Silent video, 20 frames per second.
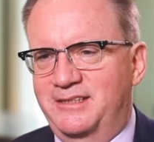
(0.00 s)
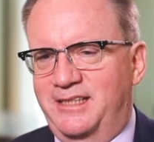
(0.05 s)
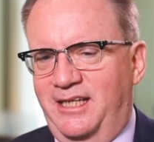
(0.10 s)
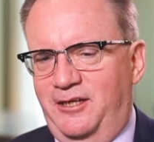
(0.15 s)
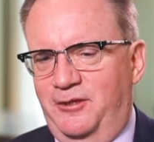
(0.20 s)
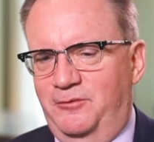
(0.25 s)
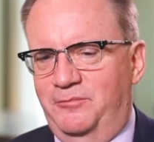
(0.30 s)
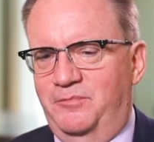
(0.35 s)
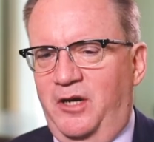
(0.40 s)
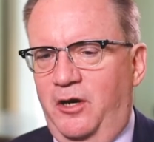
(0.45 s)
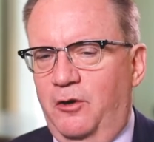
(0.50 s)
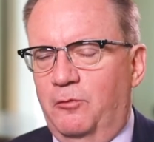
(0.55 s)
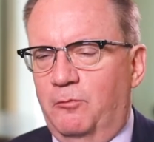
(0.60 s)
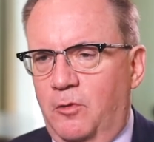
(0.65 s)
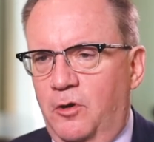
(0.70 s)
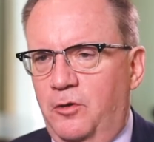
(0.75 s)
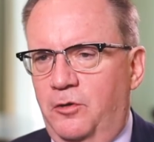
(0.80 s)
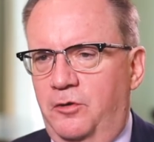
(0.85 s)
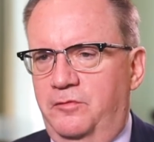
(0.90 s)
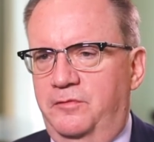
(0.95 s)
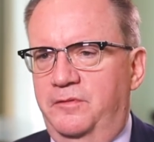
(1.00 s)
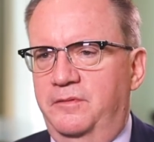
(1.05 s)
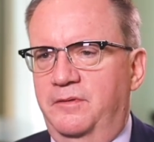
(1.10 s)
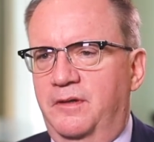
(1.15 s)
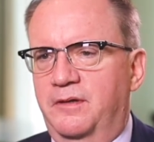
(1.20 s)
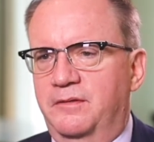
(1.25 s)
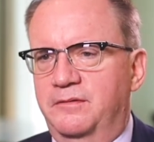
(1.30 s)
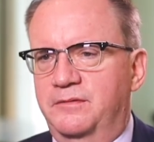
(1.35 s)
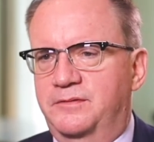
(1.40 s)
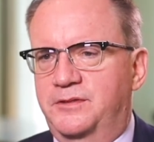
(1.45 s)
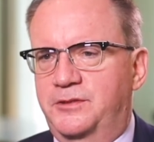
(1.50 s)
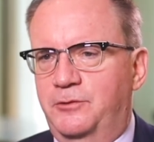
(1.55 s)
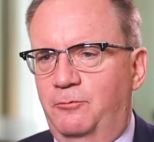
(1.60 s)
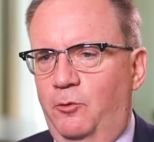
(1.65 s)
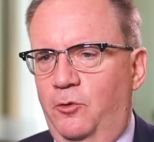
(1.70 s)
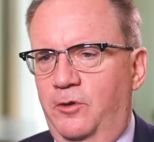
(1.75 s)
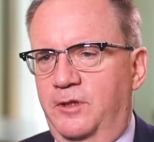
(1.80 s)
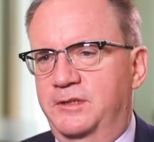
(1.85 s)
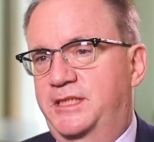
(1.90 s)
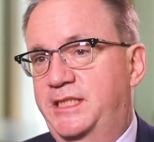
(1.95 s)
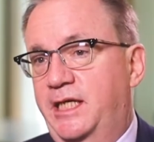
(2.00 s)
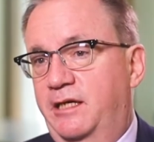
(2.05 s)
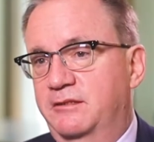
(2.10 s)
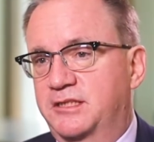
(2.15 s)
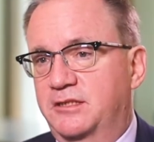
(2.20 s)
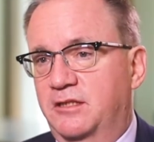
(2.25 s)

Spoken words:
down a road toward shared